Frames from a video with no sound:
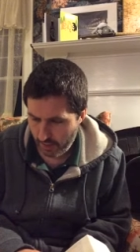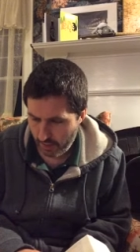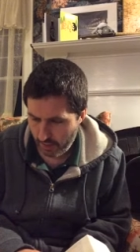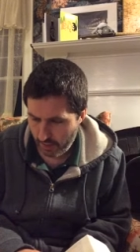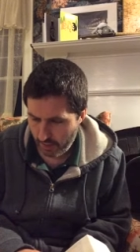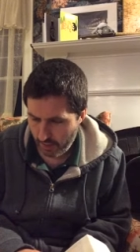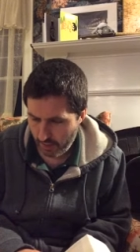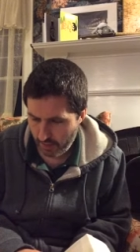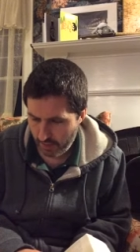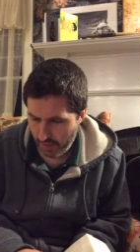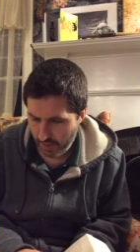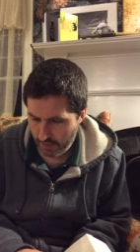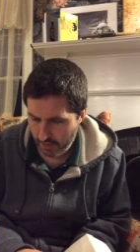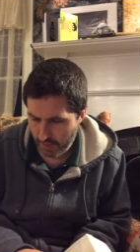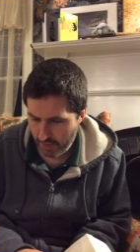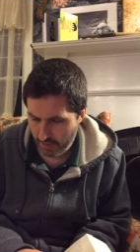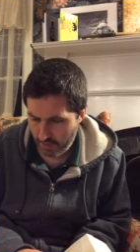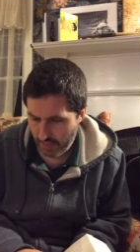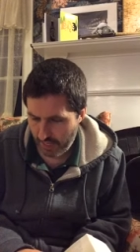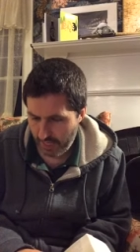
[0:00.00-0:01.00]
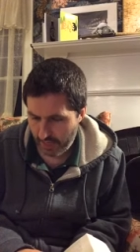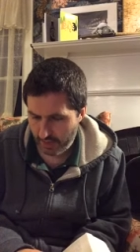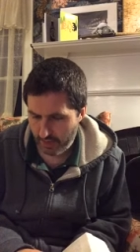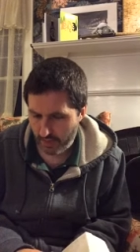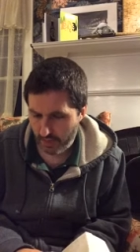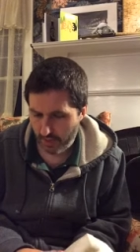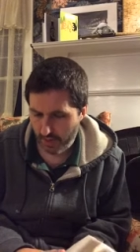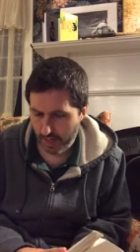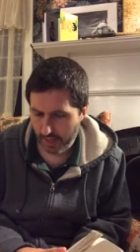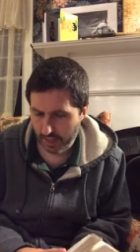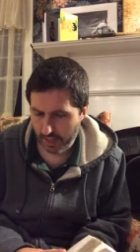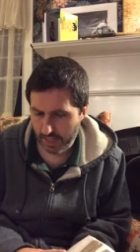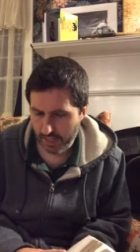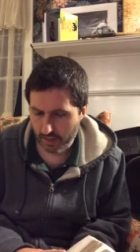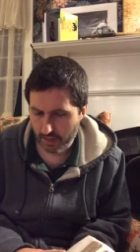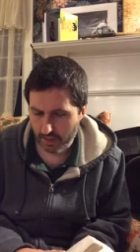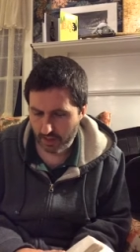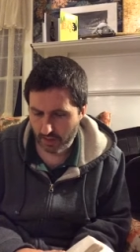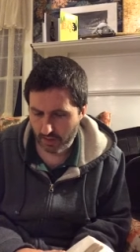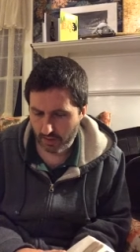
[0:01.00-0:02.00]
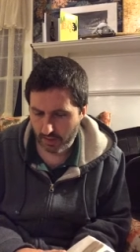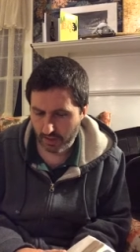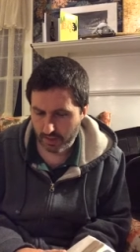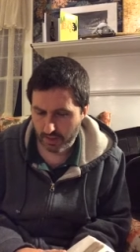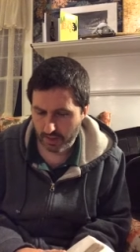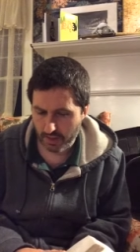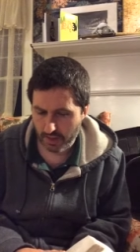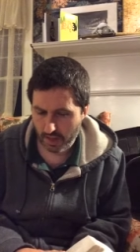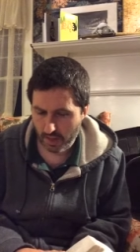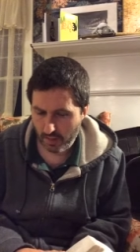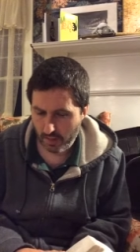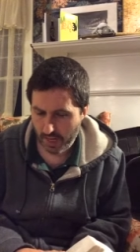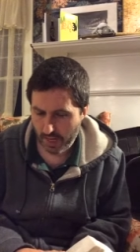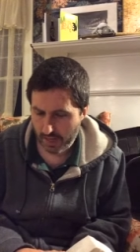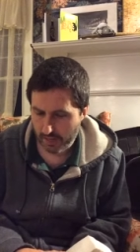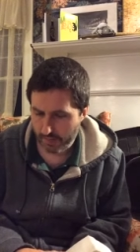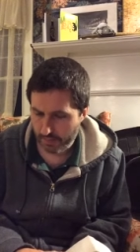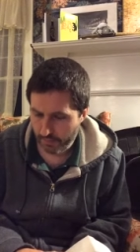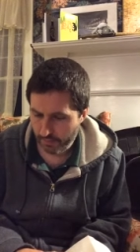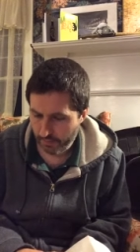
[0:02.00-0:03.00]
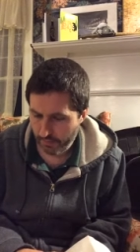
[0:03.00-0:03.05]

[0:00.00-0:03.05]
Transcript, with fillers: Before giving him an answer, I glanced over at the tall man.